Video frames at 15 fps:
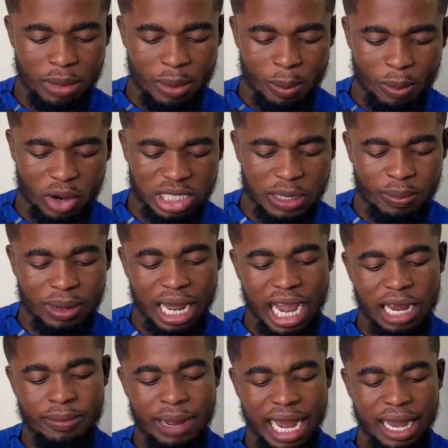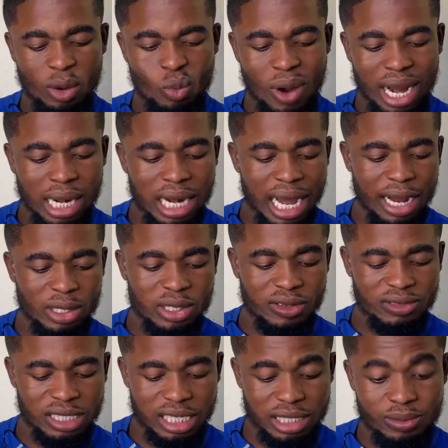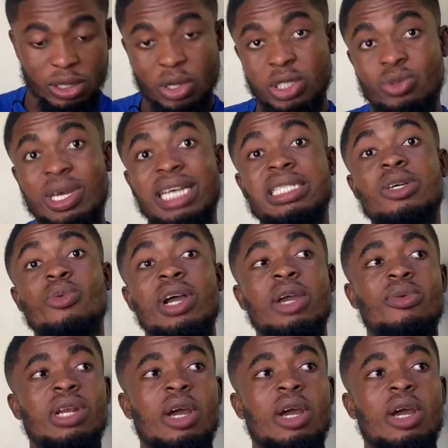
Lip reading: multiplied by 1 out of 6, because we are still working with a